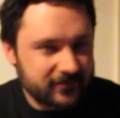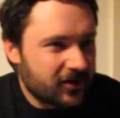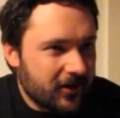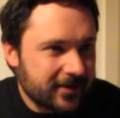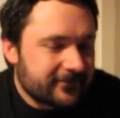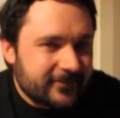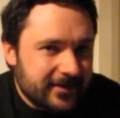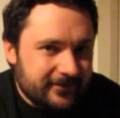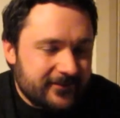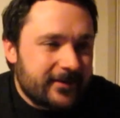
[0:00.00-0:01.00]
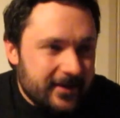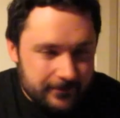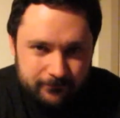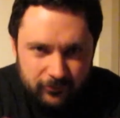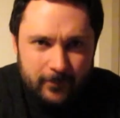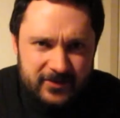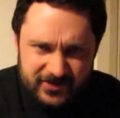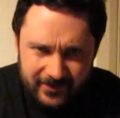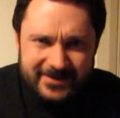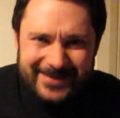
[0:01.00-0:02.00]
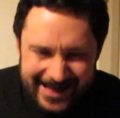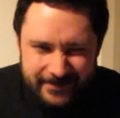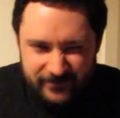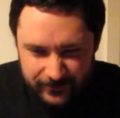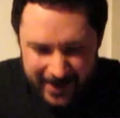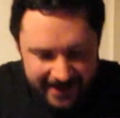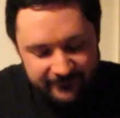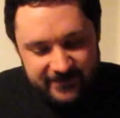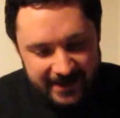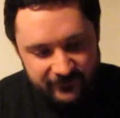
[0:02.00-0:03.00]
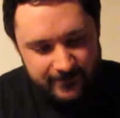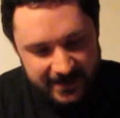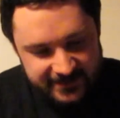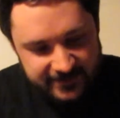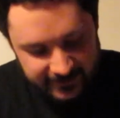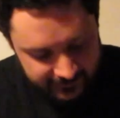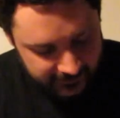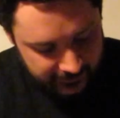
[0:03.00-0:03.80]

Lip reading: Kind of in a proper sized game, you have to have a master.